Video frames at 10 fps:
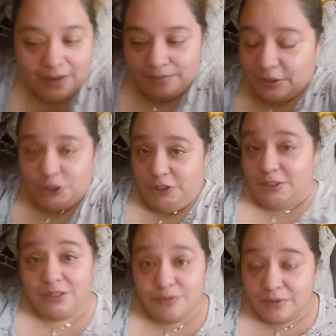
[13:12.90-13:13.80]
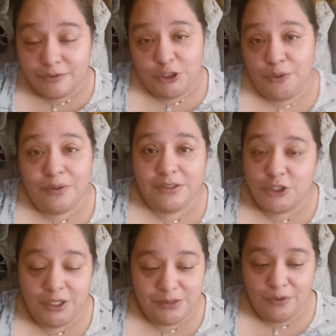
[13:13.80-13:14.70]
But she doesn't want
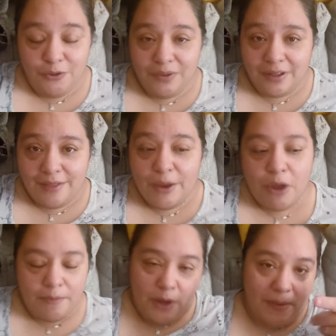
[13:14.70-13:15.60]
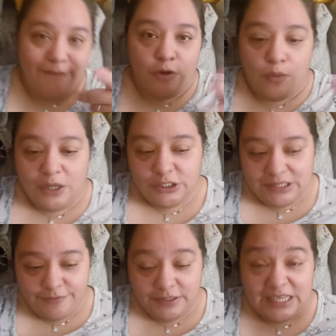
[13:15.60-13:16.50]
to do any of that. They'd rather be on my phone watching
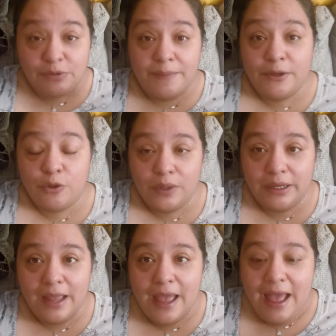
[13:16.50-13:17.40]
TV. So that's what I've been doing.